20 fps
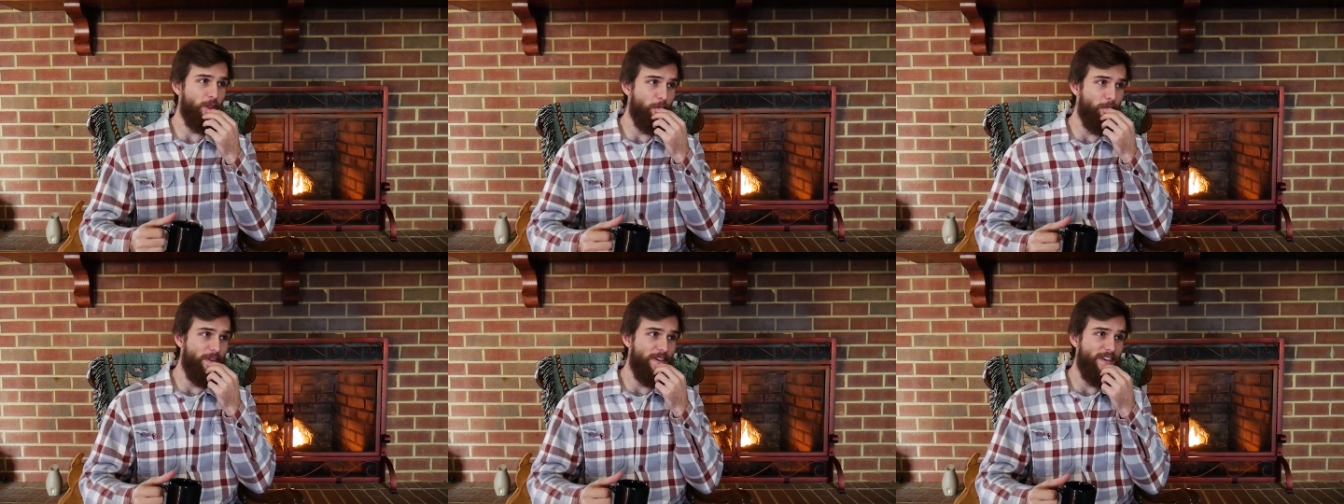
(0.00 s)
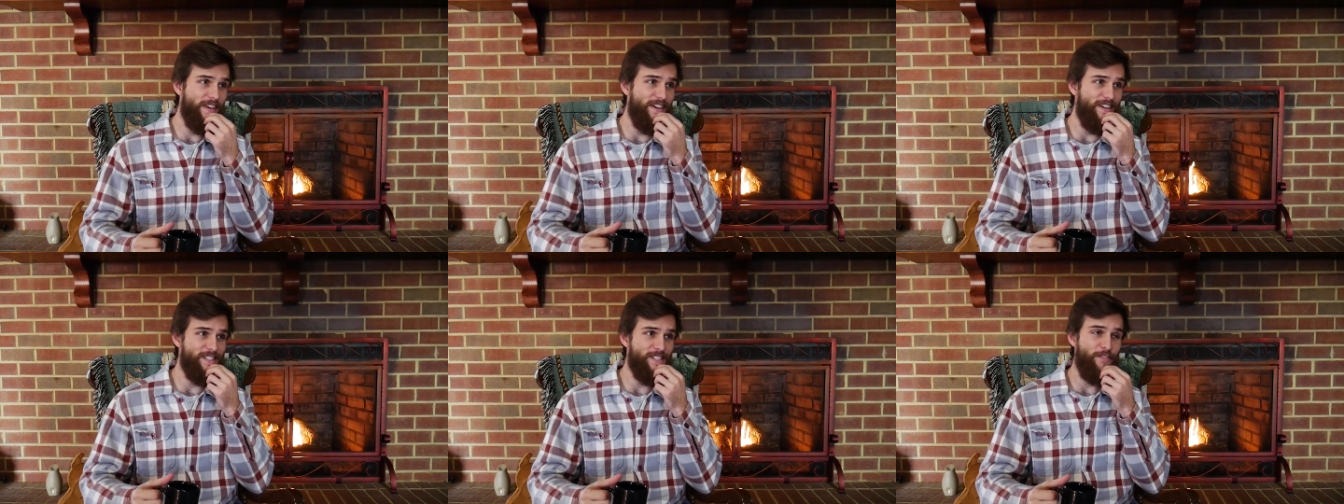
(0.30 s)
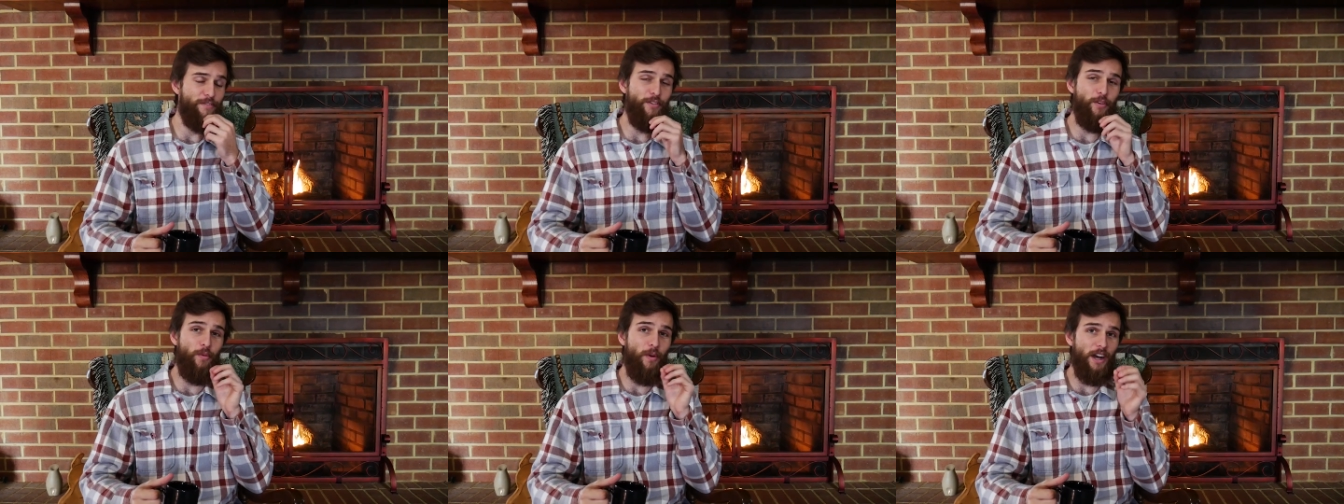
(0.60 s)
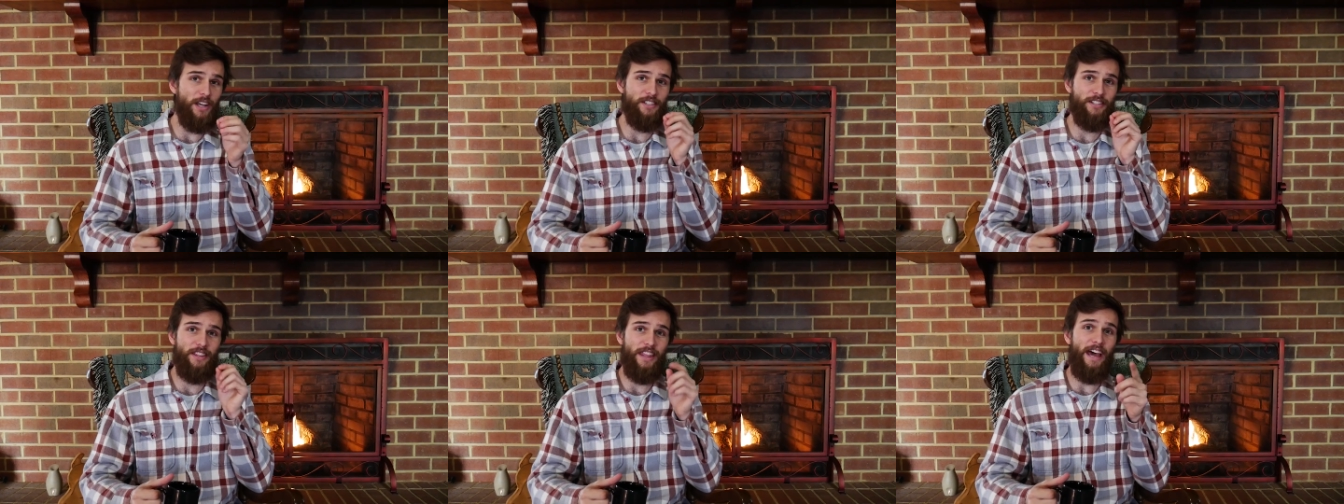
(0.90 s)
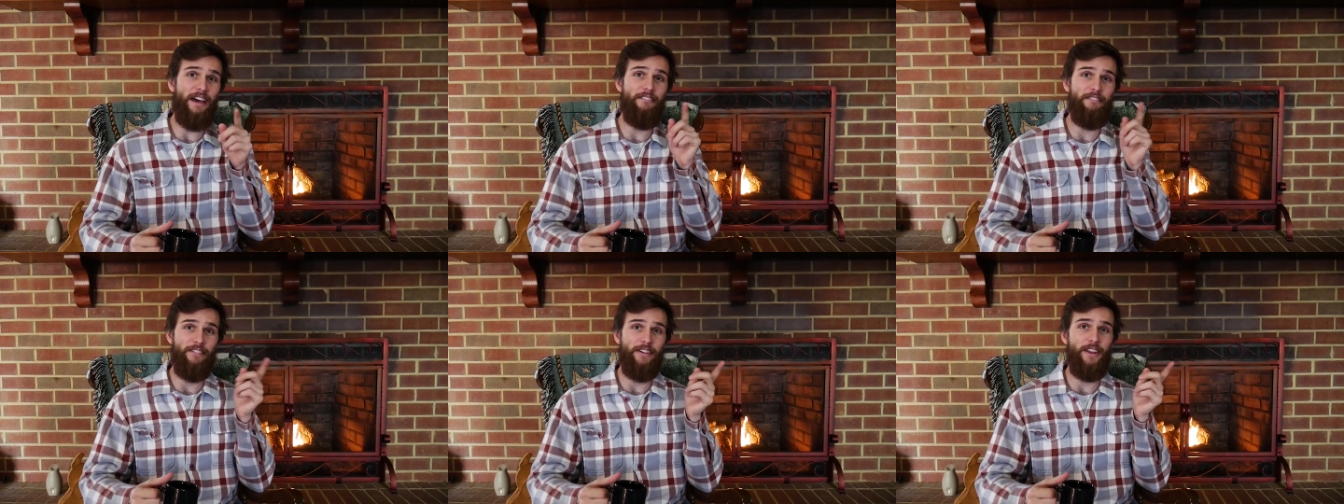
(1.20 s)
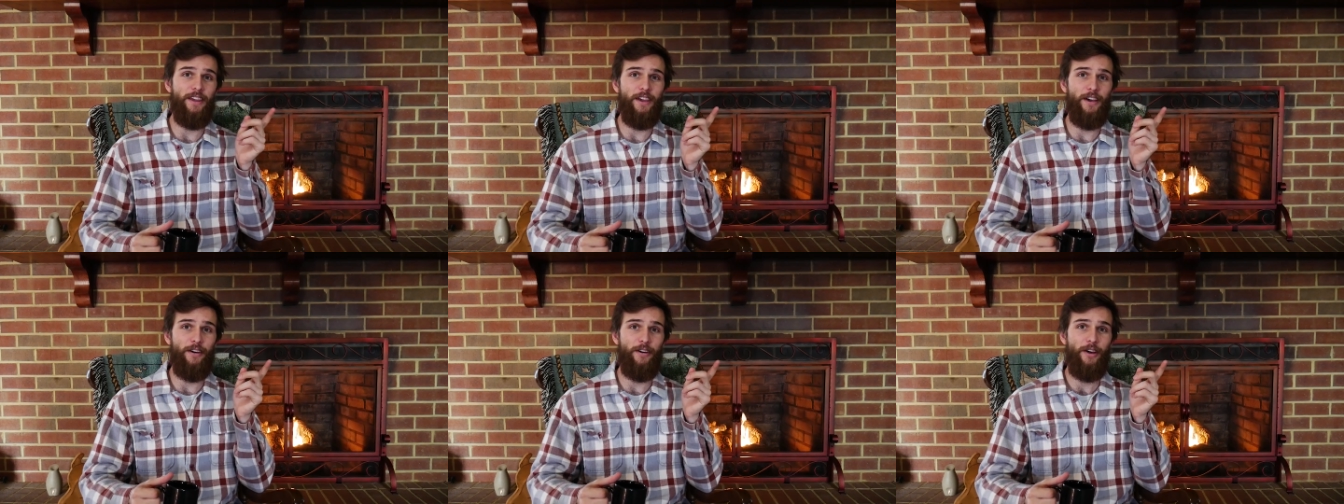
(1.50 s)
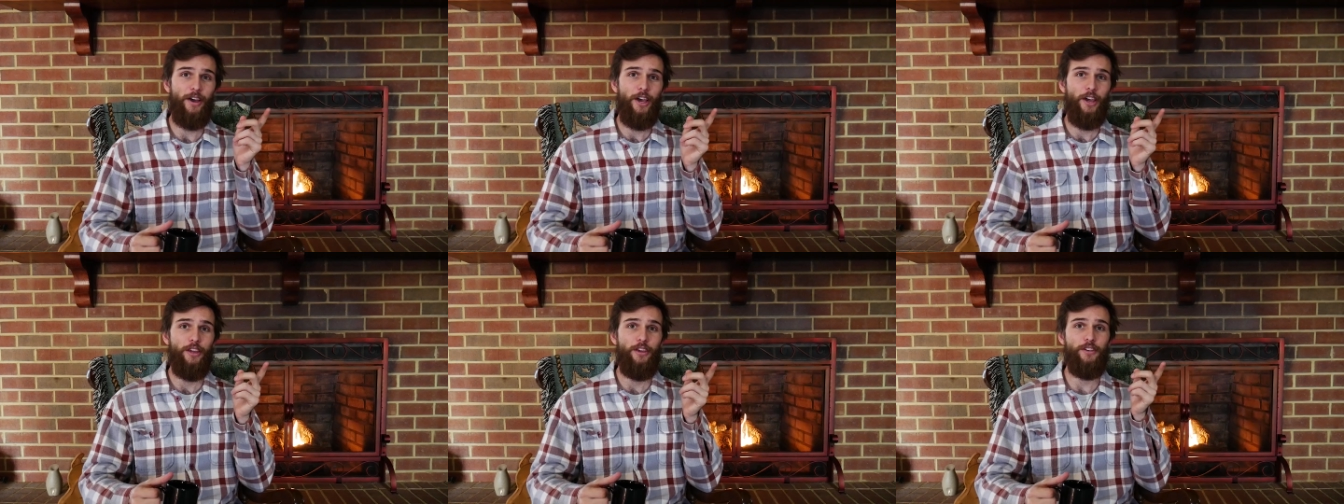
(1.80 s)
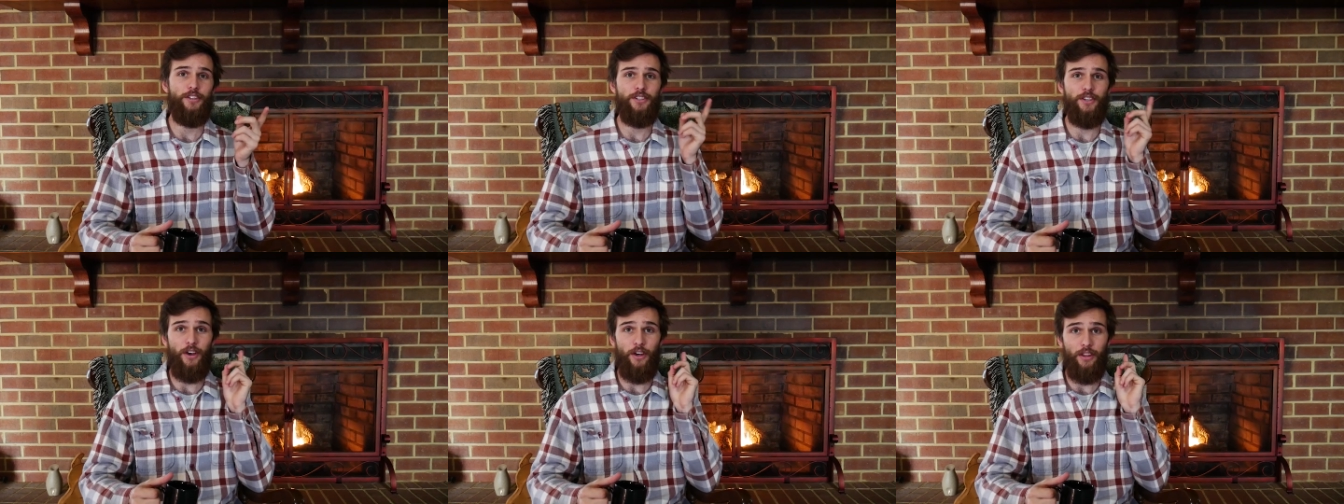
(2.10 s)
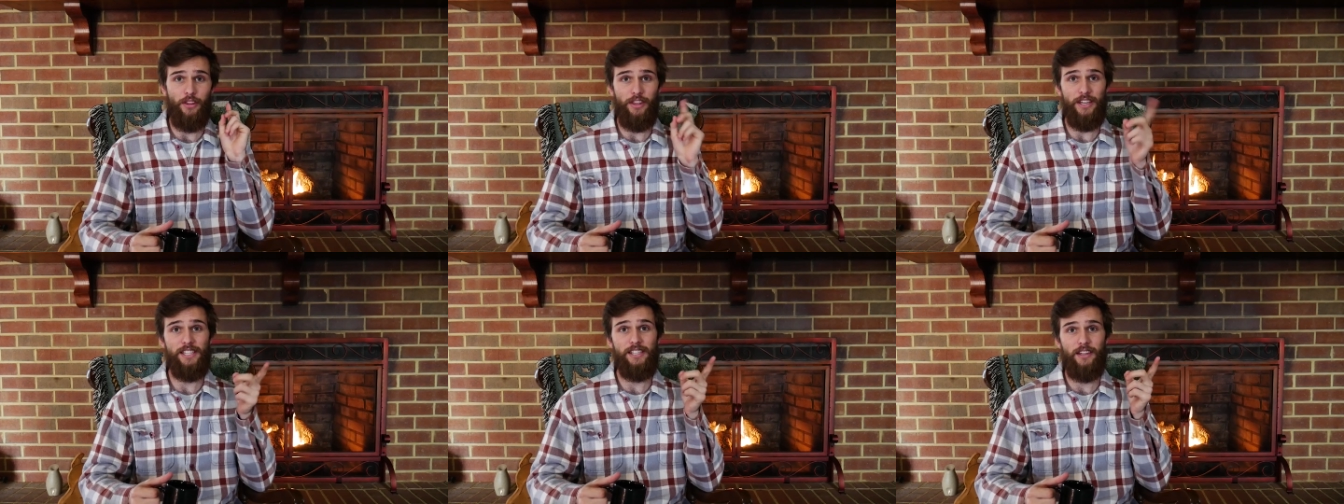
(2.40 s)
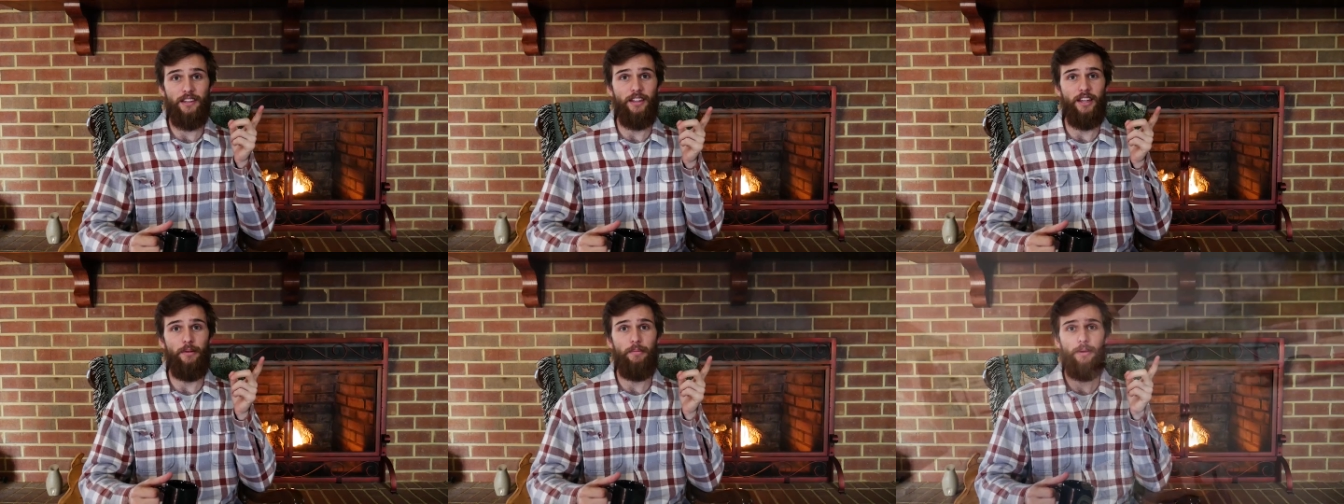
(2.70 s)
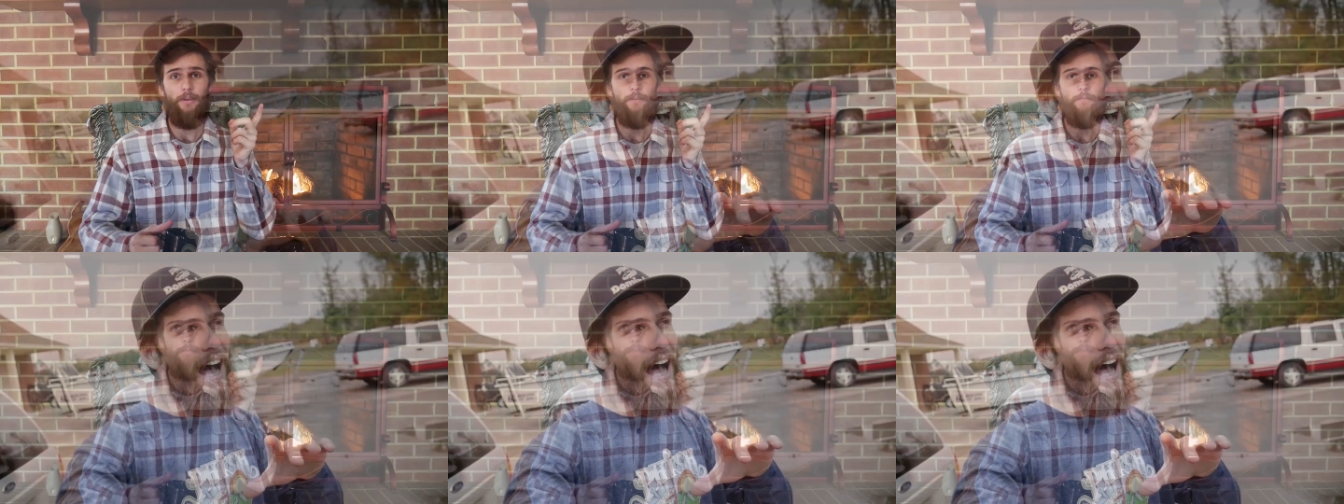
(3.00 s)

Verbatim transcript: because if you watched that video, you saw this clip.